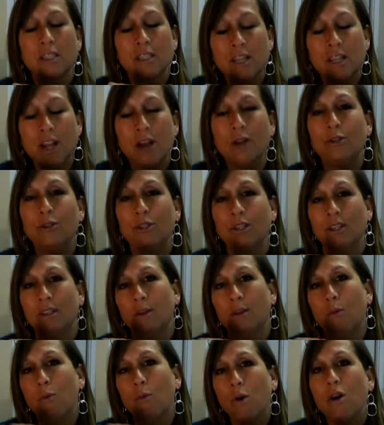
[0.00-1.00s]
notion,
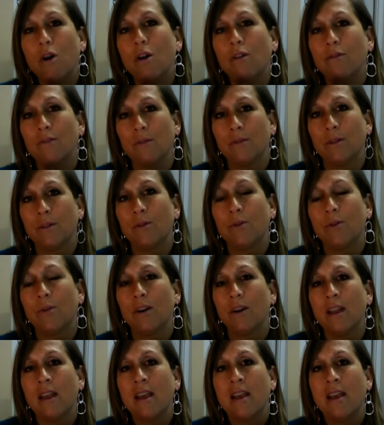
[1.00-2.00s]
the word from the Lord,